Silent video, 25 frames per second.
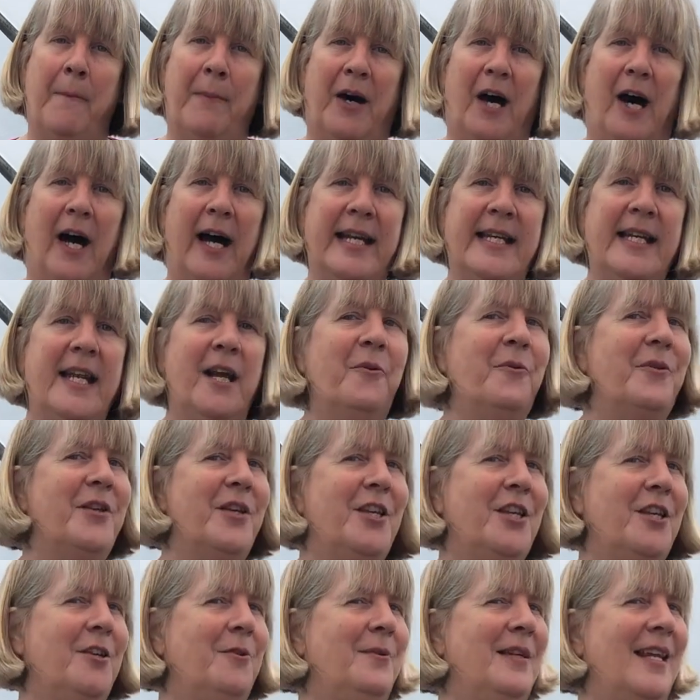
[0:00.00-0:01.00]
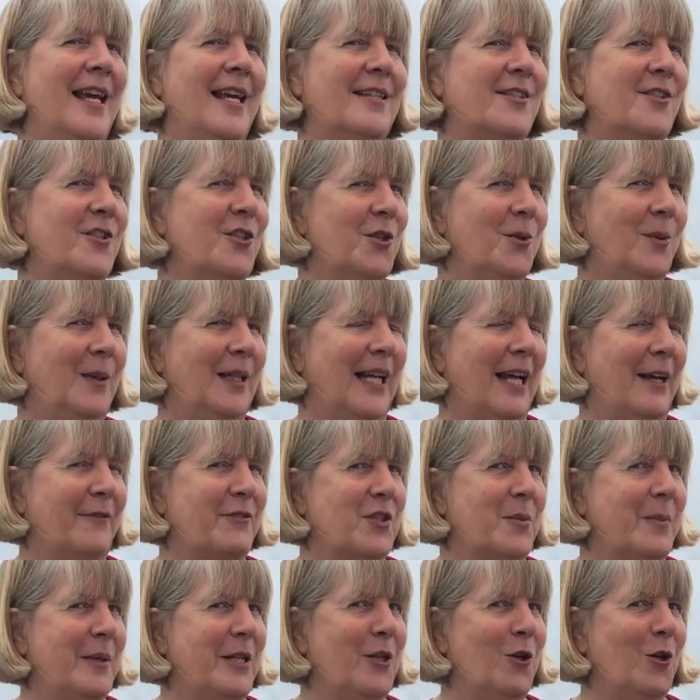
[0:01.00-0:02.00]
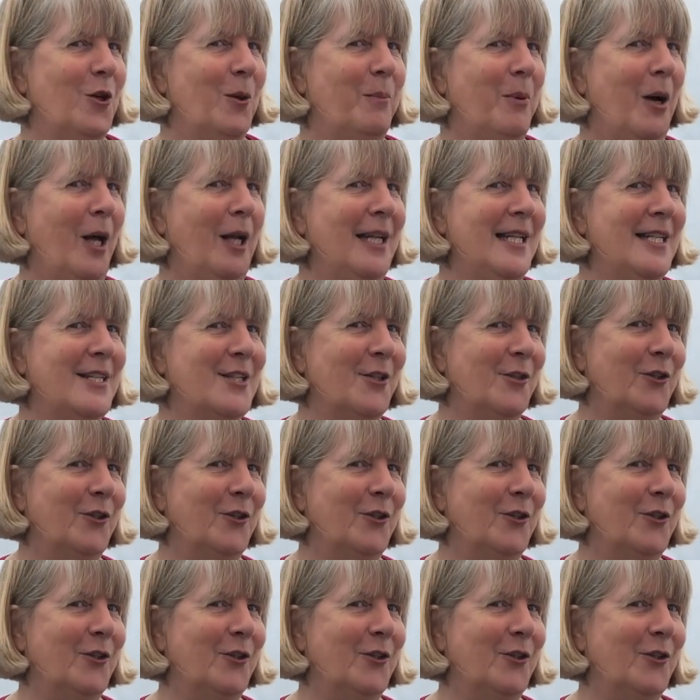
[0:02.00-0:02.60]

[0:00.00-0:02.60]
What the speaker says: But I know that you next door will have some in your polytunnel.